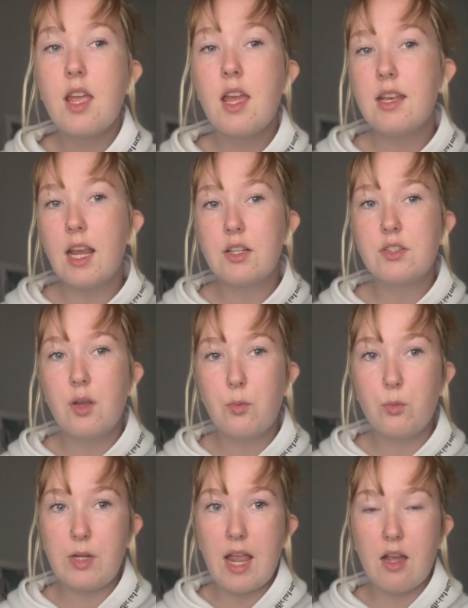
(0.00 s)
Next up,
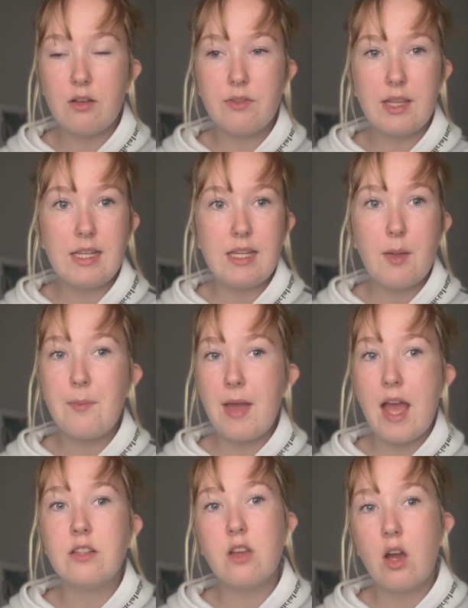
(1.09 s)
we have the
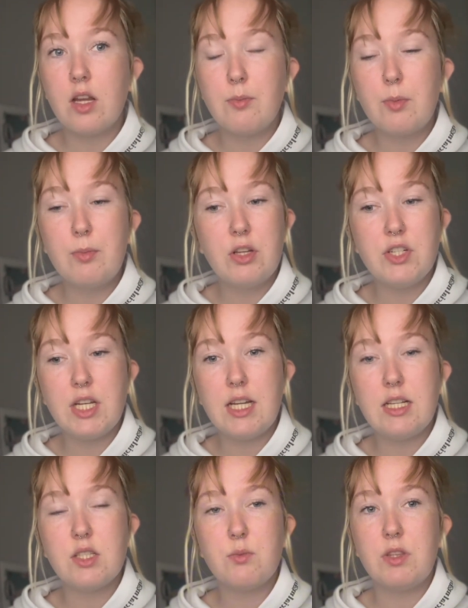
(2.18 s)
bear type
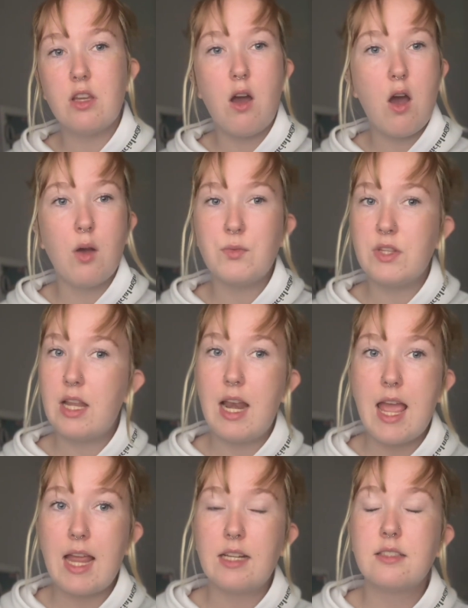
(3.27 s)
plushies with the arms and the
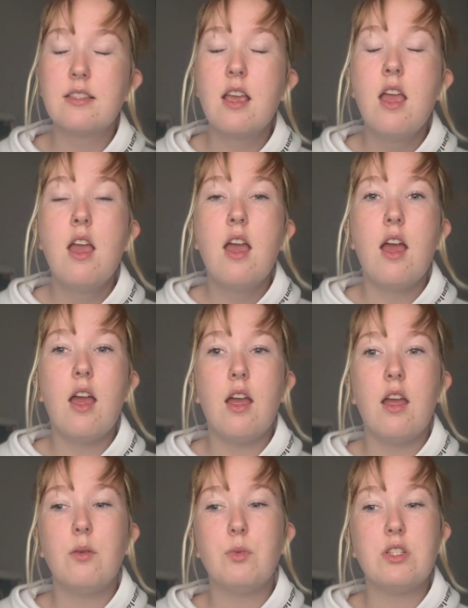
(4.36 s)
legs,
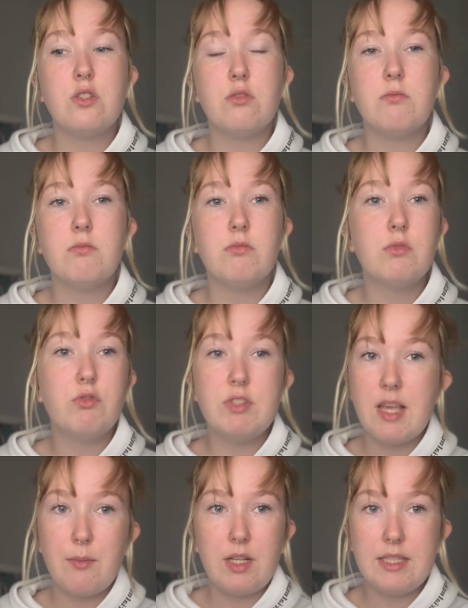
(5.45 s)
which
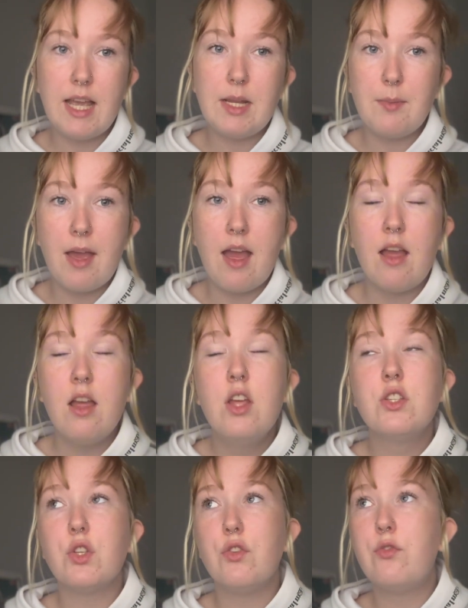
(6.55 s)
resemble a teddy bear.
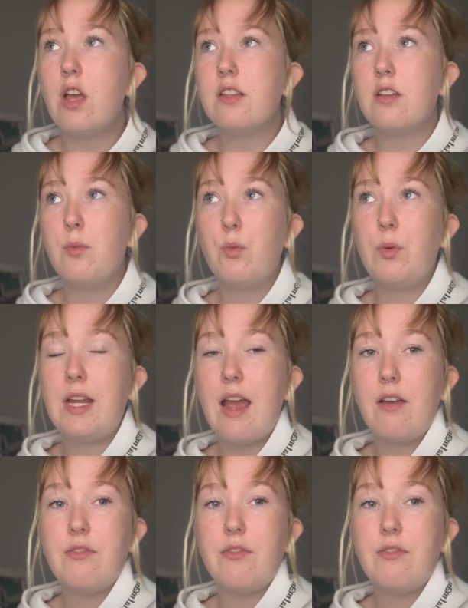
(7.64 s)
So first up, we have